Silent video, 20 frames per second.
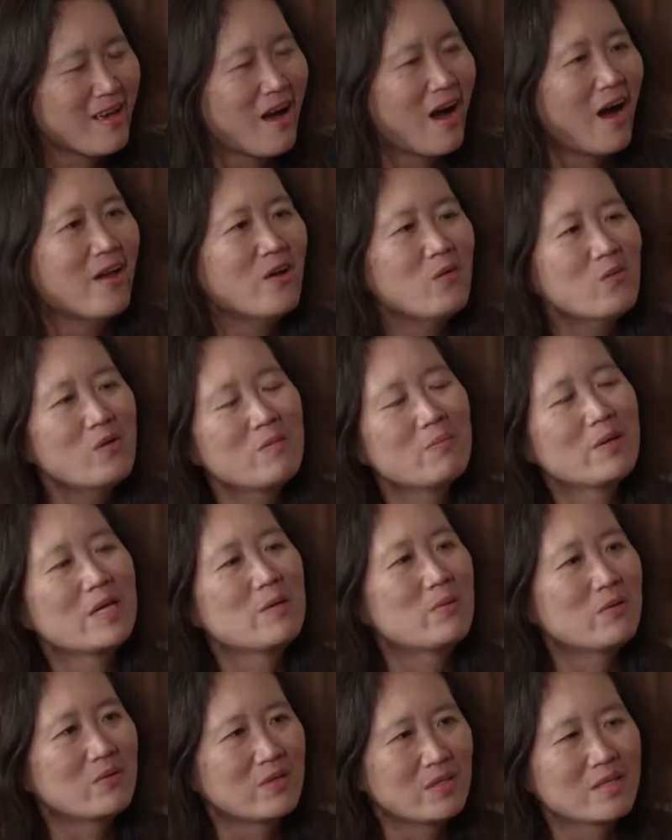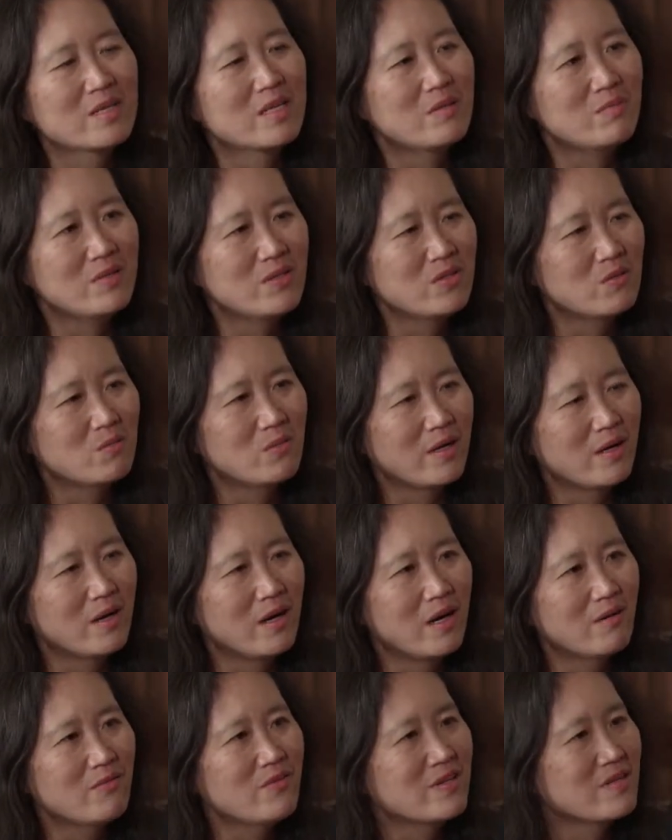I don't want people to come into my
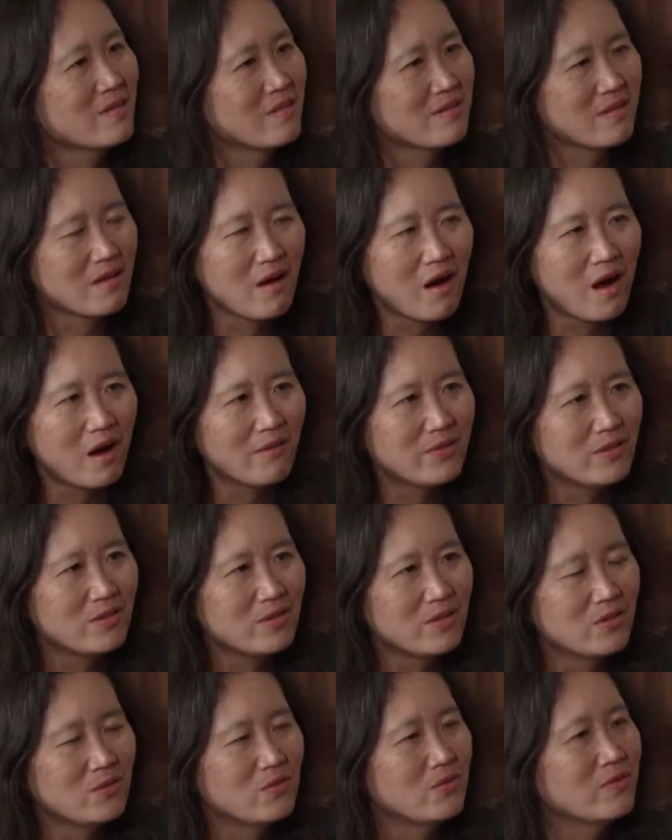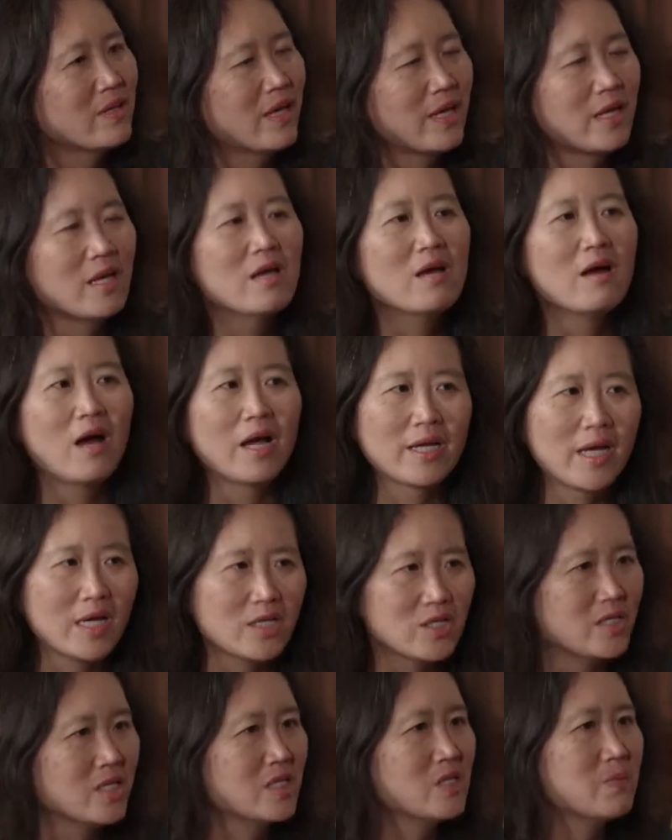office, as they often do, saying, I got
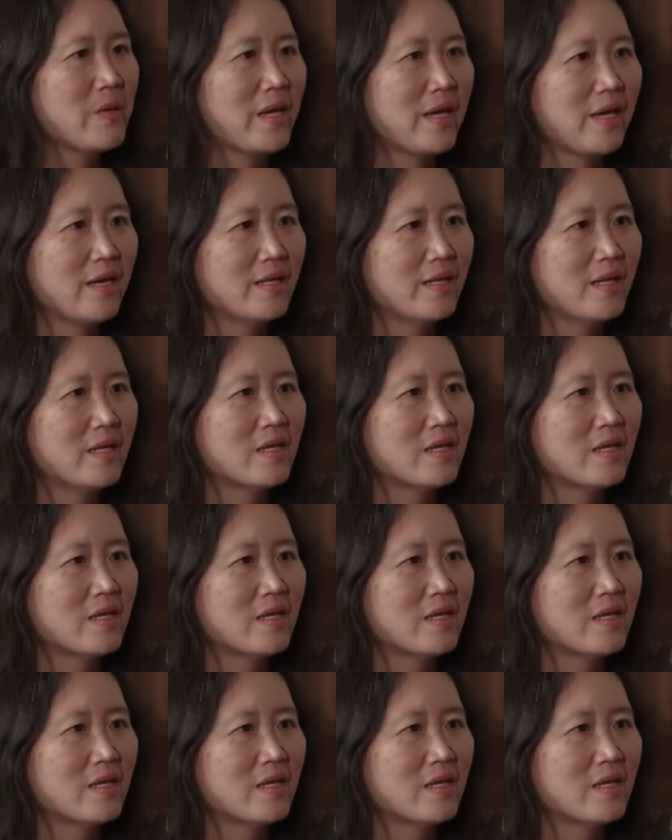chest pain